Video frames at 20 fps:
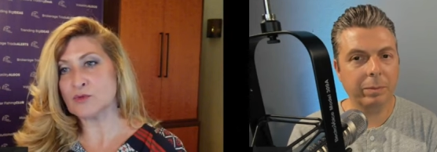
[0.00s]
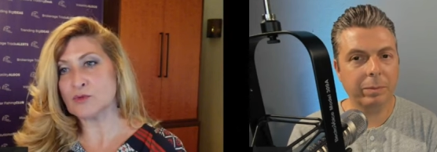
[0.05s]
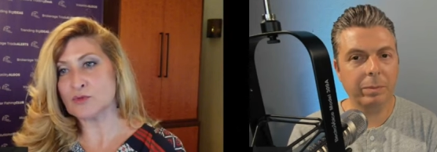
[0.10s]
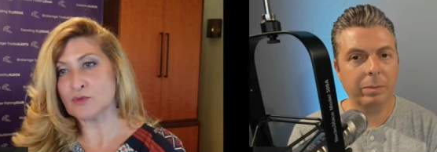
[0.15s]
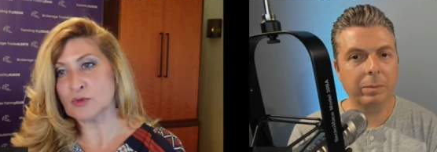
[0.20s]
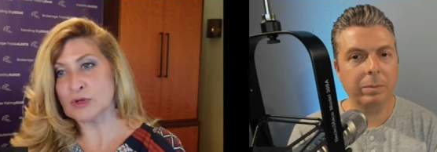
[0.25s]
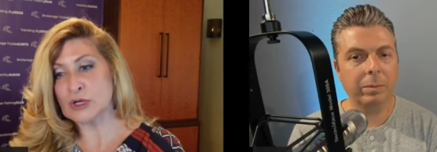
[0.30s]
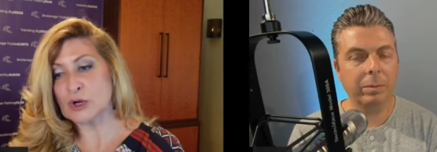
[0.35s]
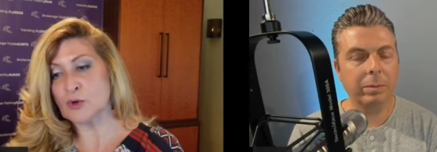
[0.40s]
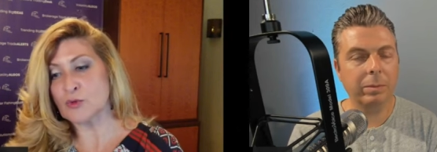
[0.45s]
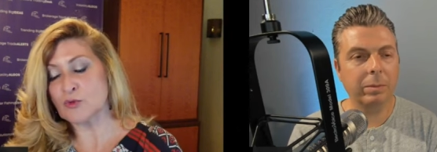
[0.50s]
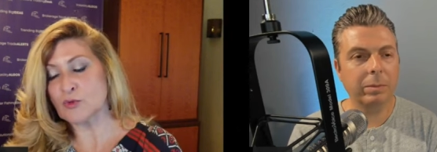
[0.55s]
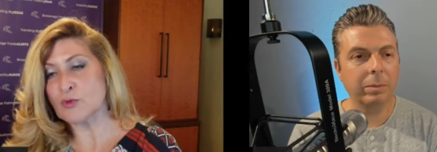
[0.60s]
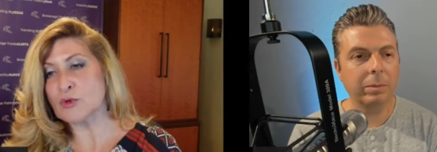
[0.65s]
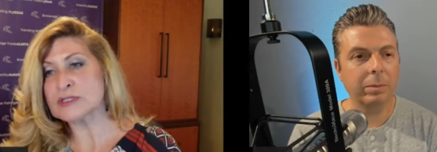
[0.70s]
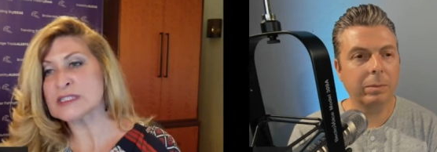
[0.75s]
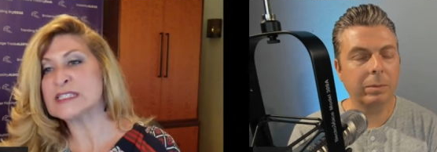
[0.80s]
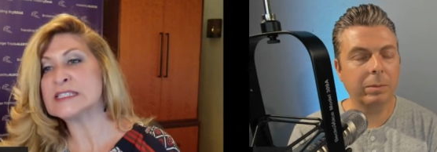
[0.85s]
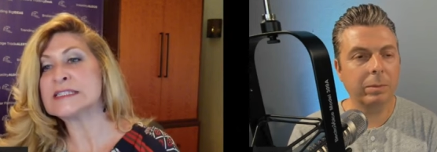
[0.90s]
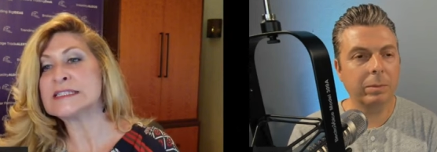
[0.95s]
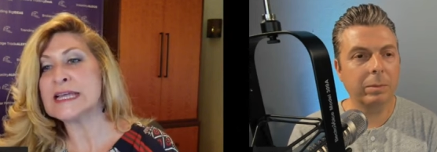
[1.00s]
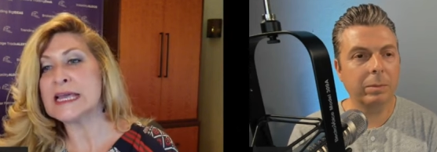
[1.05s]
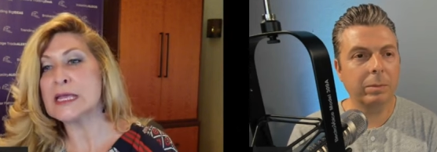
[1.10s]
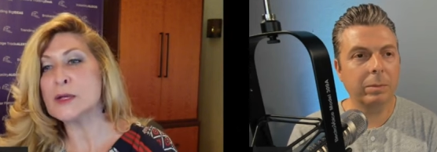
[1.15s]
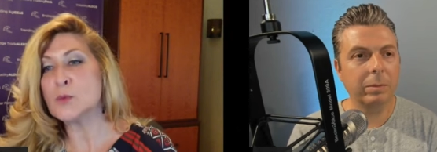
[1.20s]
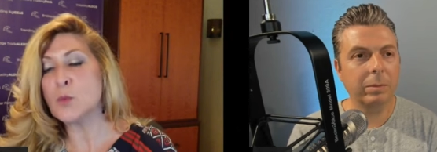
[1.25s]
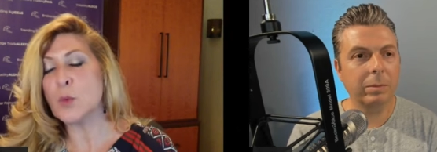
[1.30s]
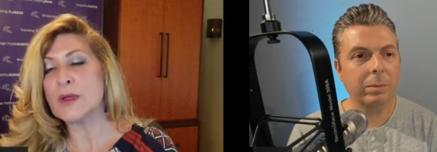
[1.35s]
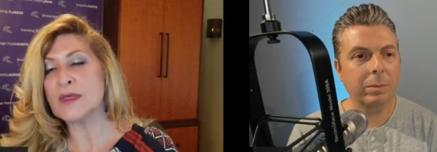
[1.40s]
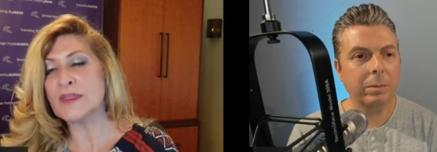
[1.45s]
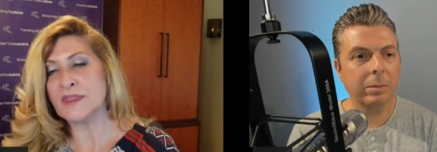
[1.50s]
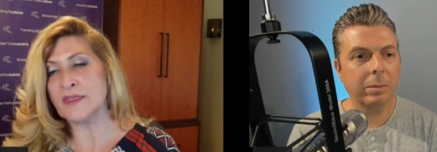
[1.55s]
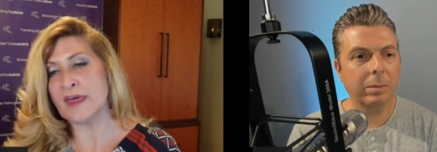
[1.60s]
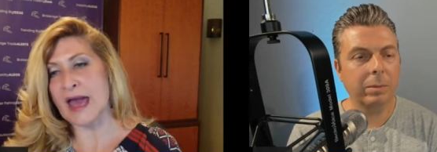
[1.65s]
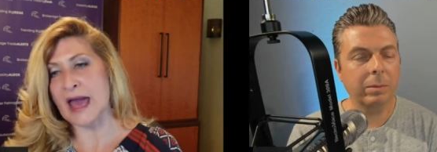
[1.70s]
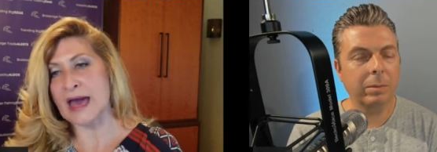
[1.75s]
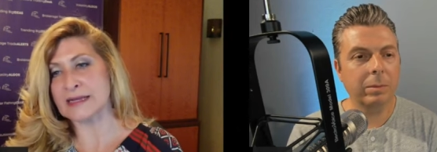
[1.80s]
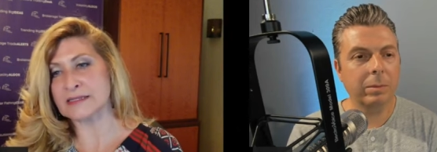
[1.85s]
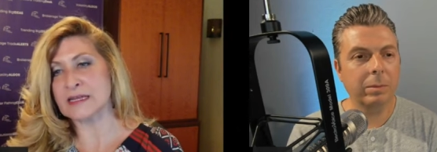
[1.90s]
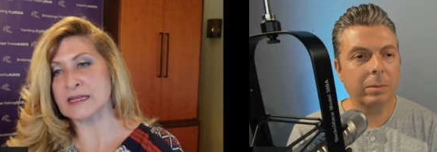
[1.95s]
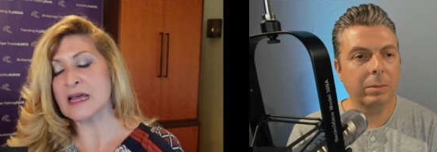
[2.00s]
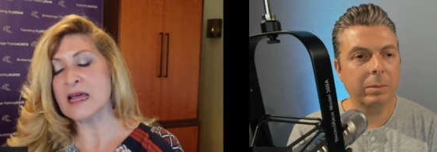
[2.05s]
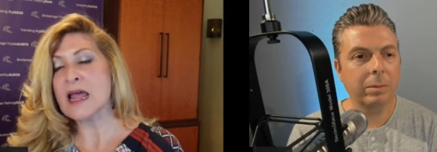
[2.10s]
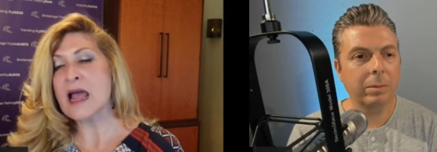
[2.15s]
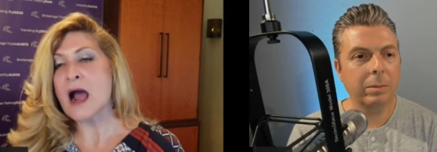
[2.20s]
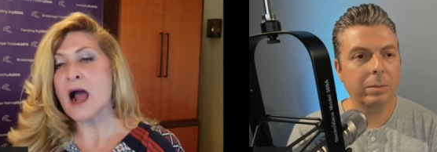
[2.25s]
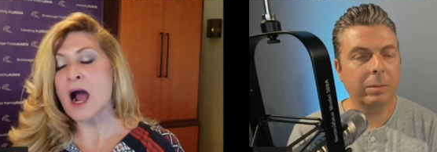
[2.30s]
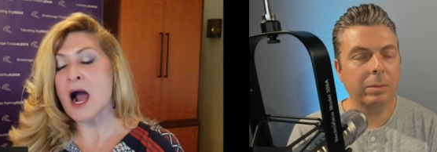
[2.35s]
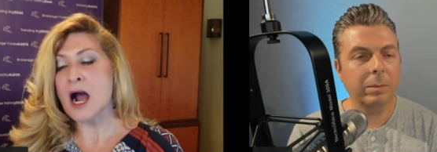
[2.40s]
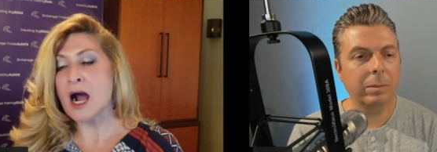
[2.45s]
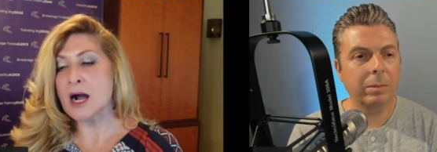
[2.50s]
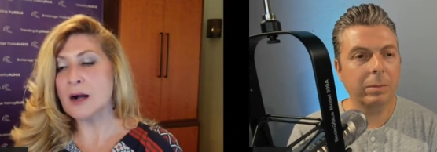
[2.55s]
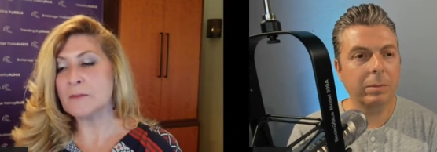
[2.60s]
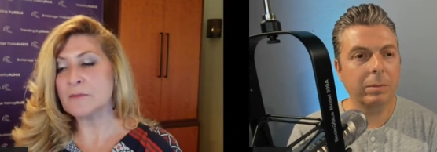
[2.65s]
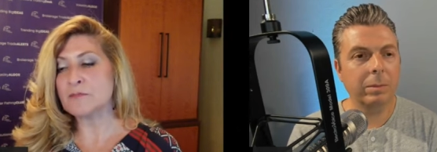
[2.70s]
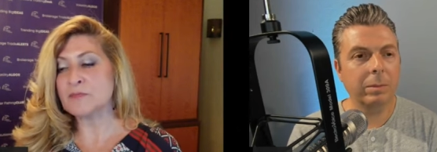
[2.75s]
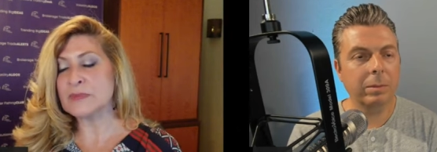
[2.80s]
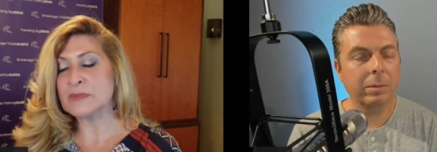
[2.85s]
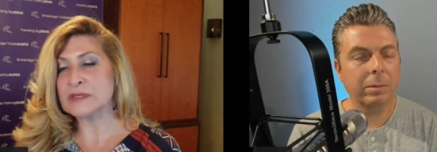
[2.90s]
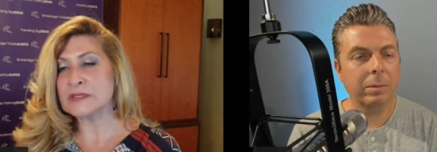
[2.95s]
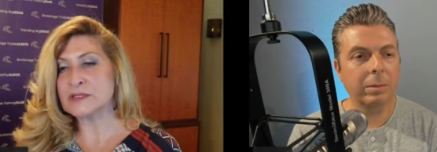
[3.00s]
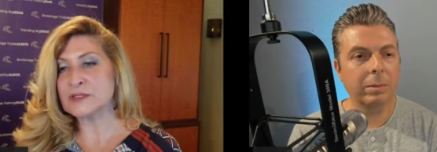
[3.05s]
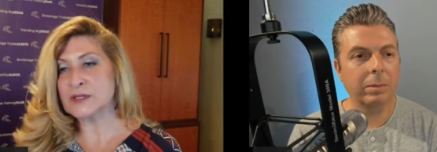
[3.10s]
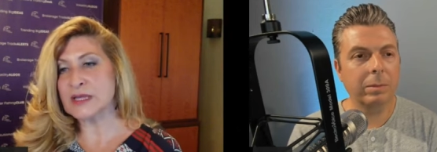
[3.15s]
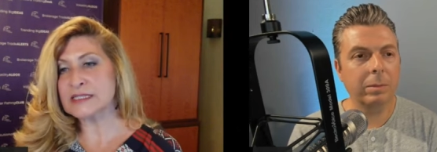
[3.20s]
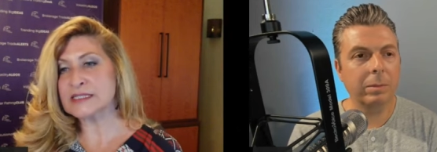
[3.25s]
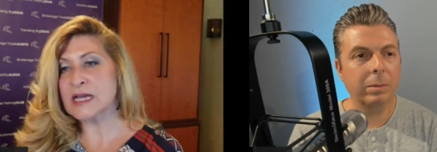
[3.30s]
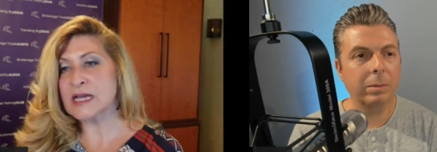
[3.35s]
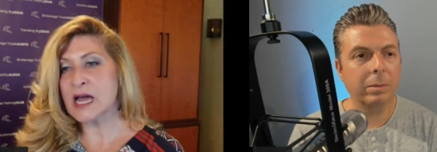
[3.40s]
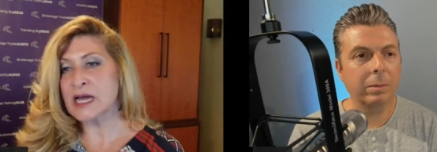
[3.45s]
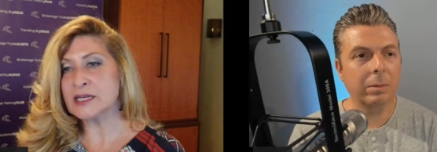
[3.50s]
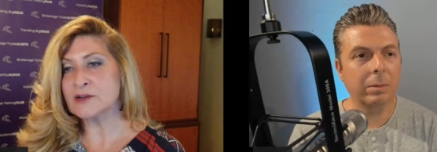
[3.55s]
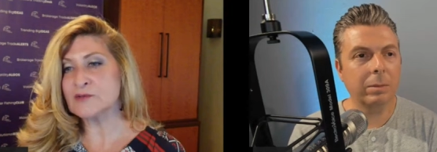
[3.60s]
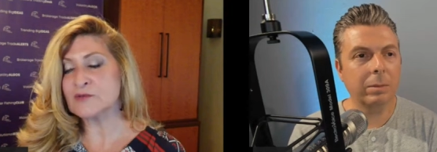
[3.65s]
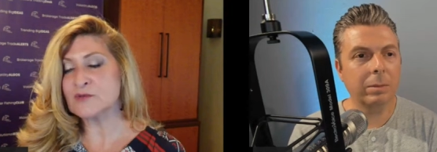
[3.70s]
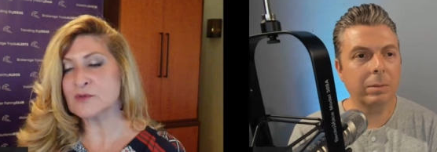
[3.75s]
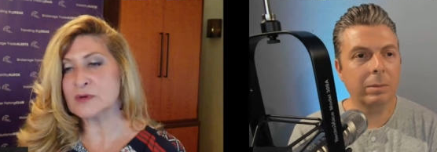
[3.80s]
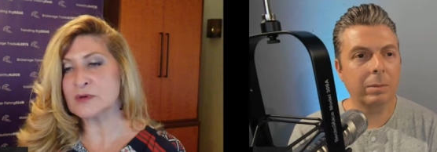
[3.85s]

Speaker 1: you know, stay with that. Um, So that's kind of